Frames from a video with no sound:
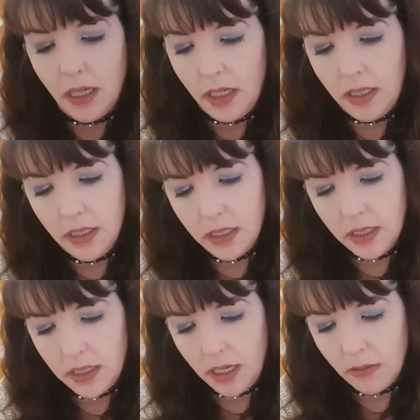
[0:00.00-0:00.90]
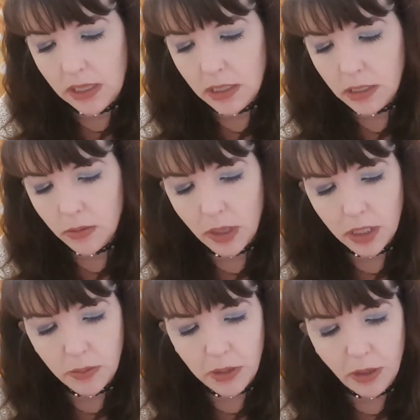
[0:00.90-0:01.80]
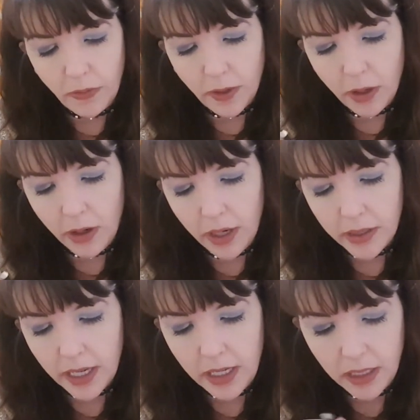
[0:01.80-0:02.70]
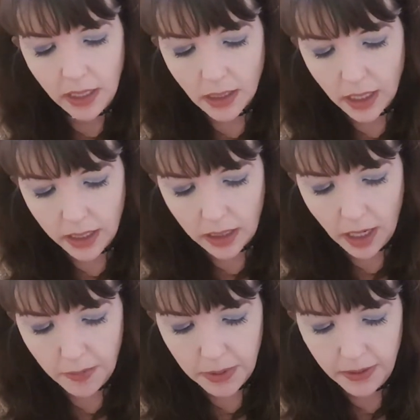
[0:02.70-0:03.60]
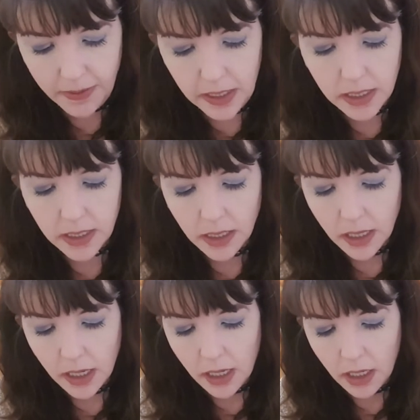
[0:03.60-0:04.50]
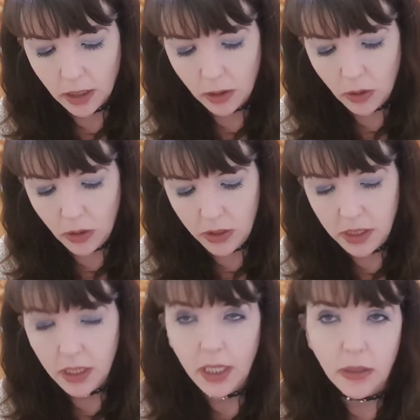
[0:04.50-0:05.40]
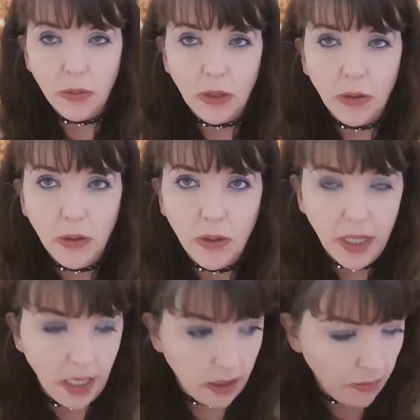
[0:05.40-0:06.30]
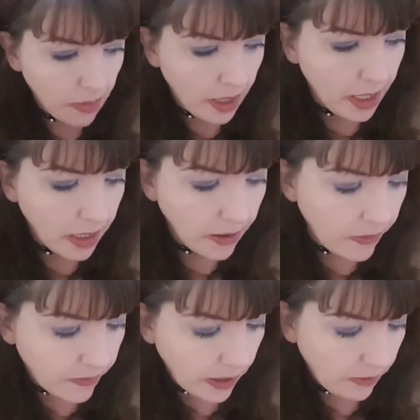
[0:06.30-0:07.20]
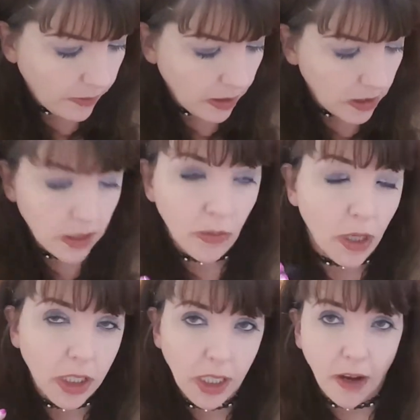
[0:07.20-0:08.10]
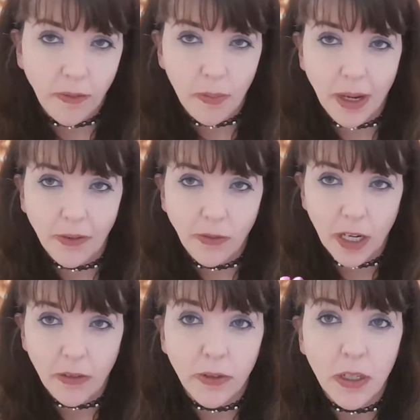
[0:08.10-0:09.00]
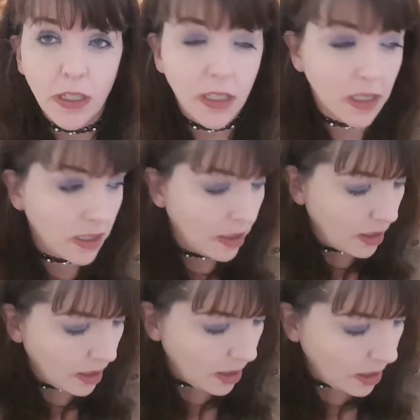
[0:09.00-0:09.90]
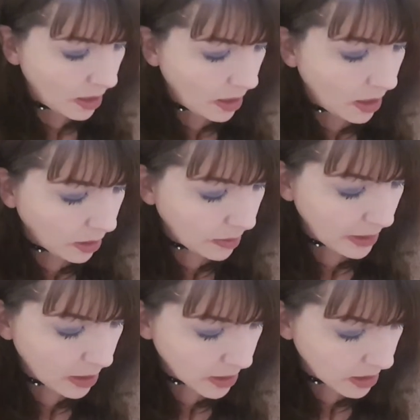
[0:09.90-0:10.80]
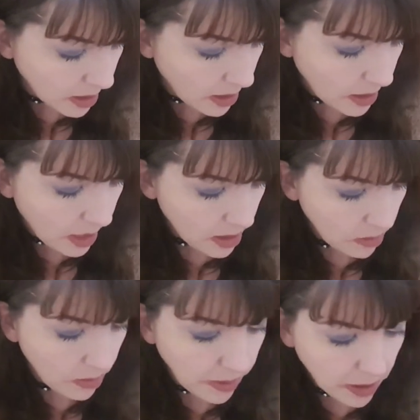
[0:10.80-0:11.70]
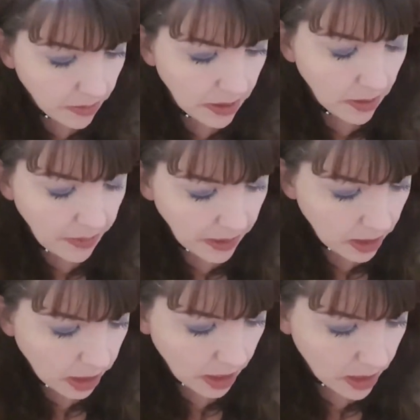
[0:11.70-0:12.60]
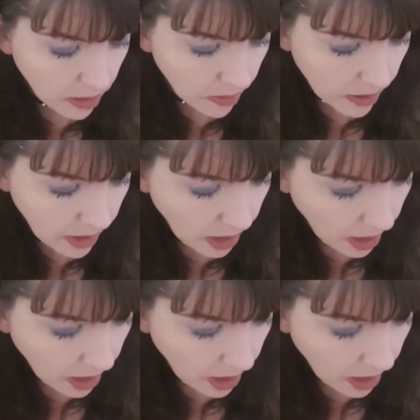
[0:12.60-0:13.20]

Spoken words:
it doesn't say whether it's waterproof or anything like that, but if it's good, it will go in my favourites. So watch out for my favourites, because that will be coming up in January.